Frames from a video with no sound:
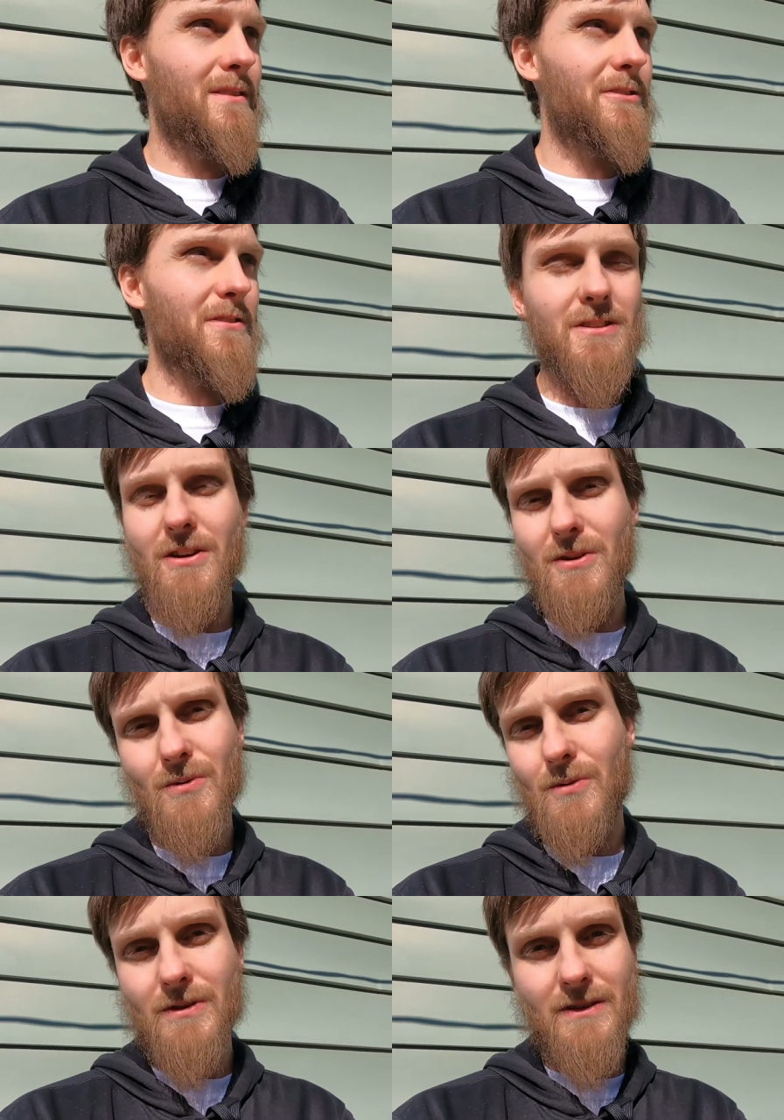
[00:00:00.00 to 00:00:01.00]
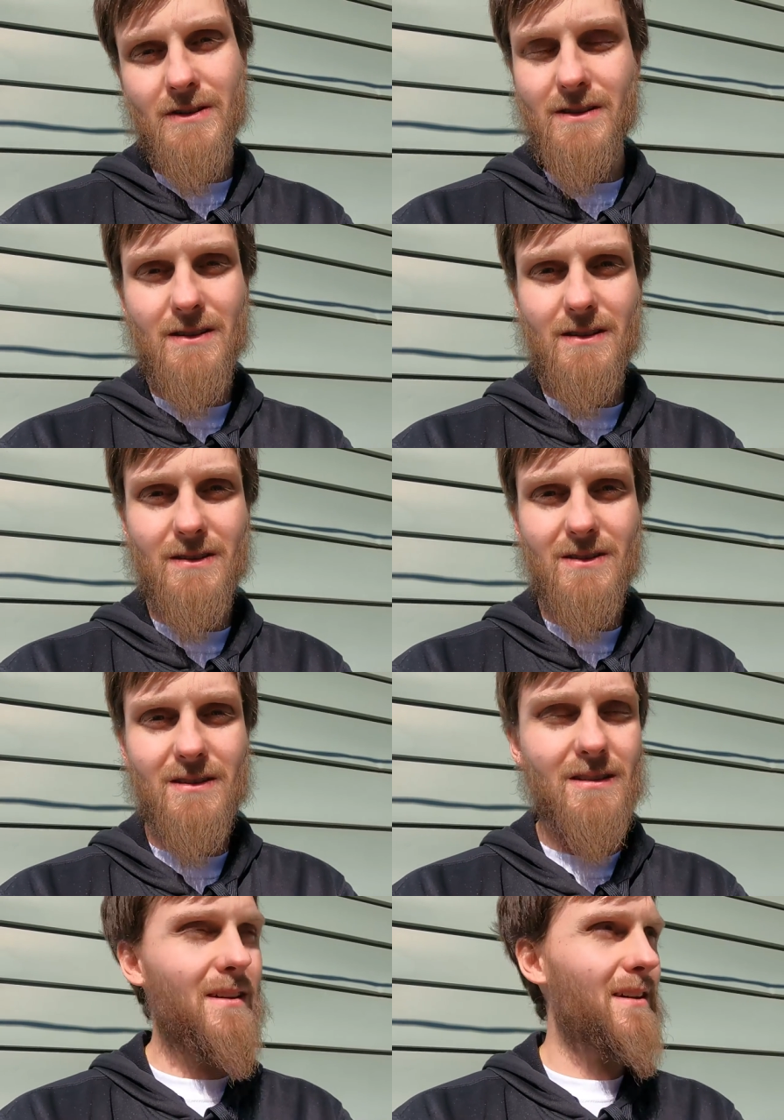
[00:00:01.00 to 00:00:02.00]
just cuddle and
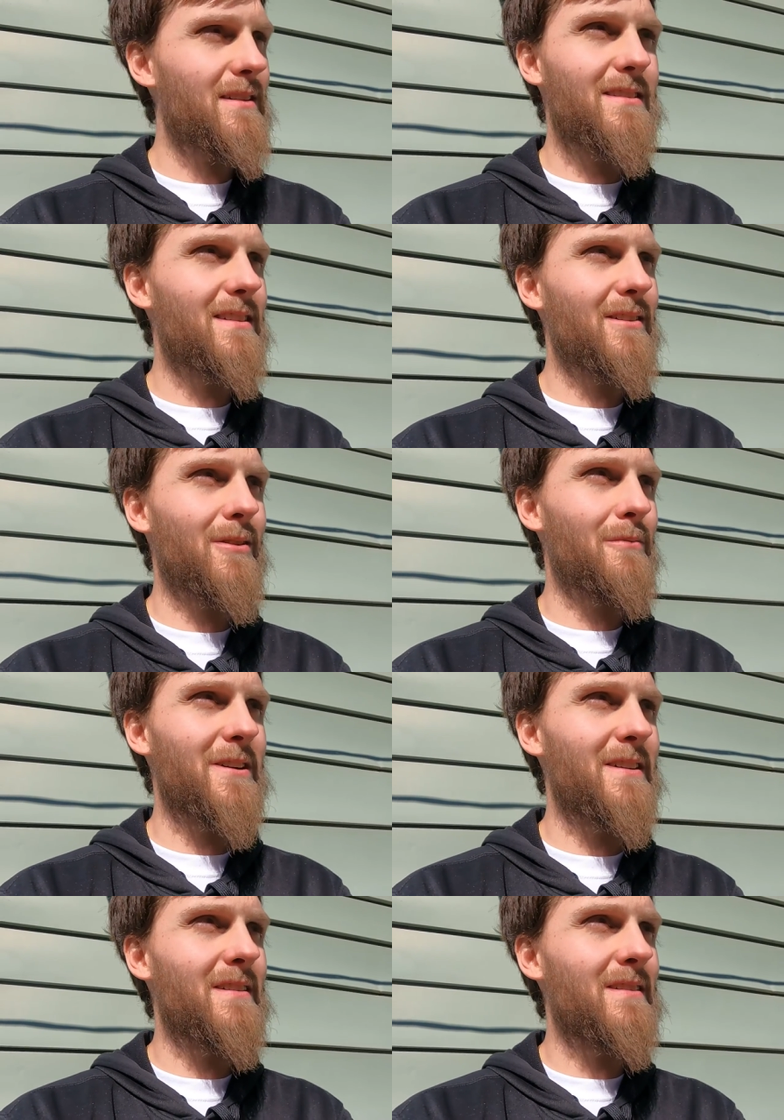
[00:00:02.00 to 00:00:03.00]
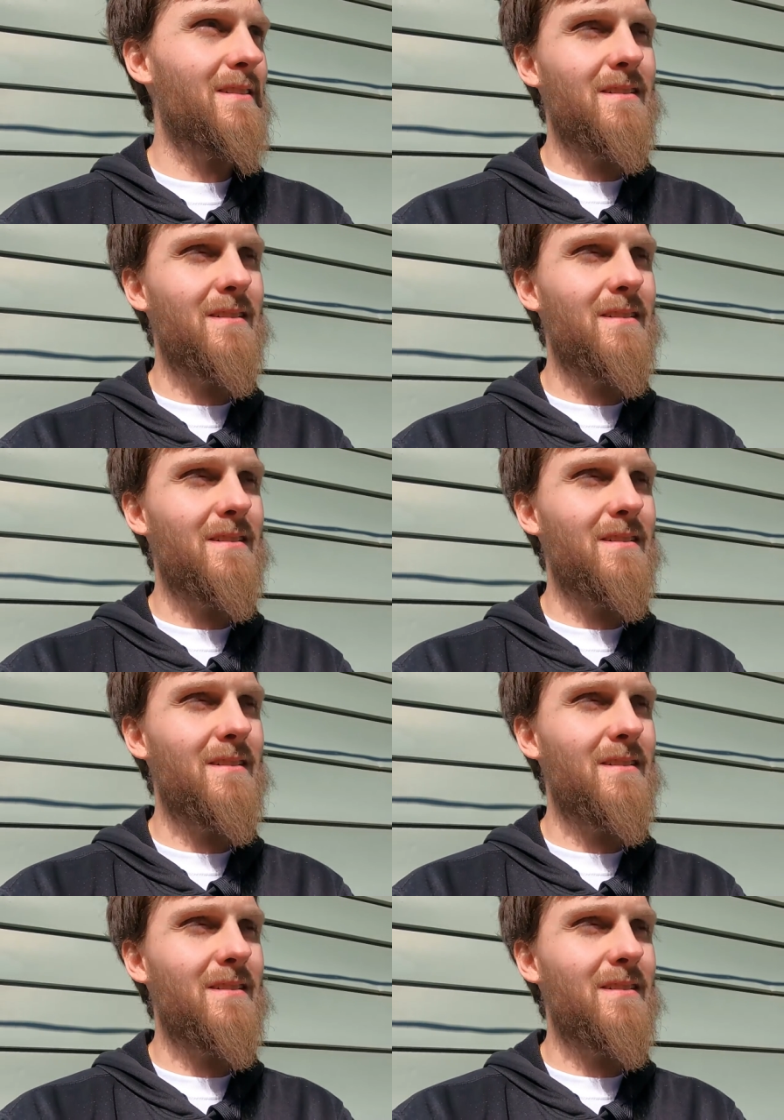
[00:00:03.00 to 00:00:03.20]
uh, oh man